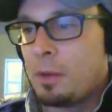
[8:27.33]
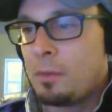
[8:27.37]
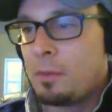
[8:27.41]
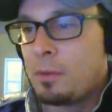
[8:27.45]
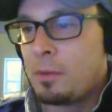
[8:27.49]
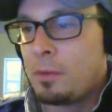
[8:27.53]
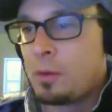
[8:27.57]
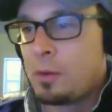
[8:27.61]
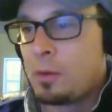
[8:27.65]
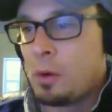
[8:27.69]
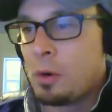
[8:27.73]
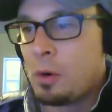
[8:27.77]
of
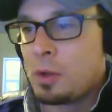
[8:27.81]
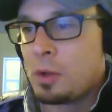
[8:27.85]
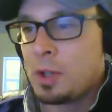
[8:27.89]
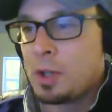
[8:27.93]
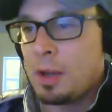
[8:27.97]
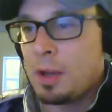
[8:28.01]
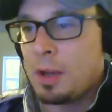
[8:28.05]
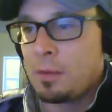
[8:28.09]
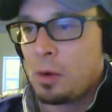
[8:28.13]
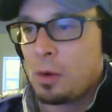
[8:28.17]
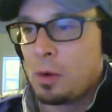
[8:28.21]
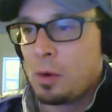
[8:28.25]
course,
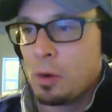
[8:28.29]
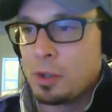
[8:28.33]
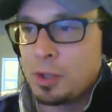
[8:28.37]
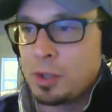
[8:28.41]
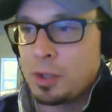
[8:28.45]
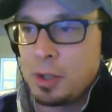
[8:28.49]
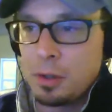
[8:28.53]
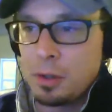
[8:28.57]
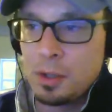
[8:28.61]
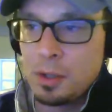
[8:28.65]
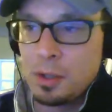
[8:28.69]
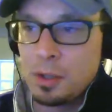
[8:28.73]

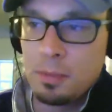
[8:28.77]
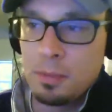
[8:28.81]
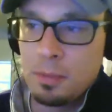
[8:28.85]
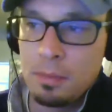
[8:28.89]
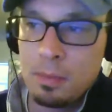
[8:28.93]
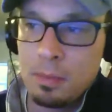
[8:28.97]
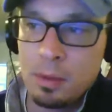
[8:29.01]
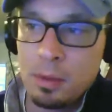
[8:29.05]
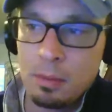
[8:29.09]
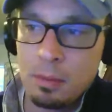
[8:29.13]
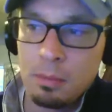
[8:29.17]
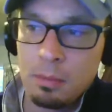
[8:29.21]
there's,
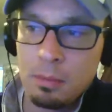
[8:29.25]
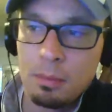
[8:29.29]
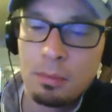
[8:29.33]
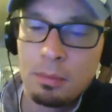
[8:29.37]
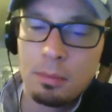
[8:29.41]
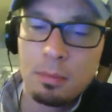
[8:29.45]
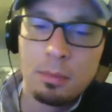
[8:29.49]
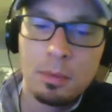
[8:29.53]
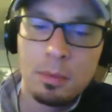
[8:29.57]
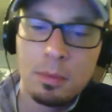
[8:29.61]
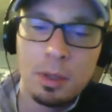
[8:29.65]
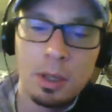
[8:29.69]

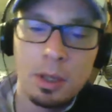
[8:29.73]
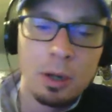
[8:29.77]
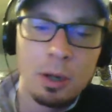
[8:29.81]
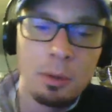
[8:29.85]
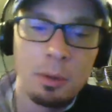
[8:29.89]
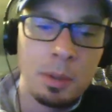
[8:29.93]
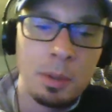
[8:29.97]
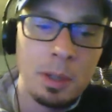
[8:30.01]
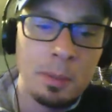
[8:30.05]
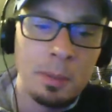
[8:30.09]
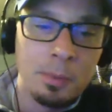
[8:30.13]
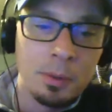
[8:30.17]

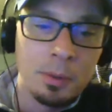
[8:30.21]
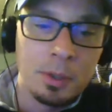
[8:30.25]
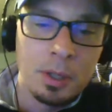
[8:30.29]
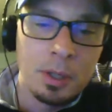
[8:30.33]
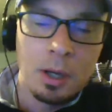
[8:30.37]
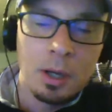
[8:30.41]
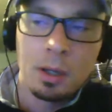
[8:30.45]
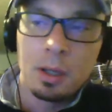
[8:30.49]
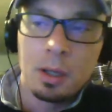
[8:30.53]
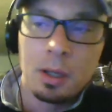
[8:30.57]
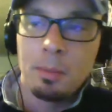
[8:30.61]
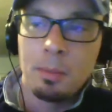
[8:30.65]
people
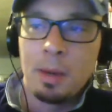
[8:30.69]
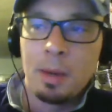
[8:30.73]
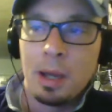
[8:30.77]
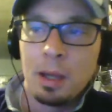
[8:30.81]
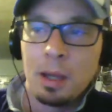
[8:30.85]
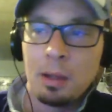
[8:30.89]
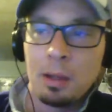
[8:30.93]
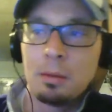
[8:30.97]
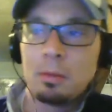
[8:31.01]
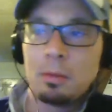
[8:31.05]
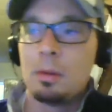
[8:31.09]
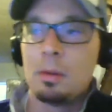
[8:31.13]
talking
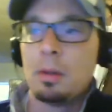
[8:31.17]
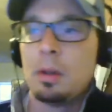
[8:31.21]
about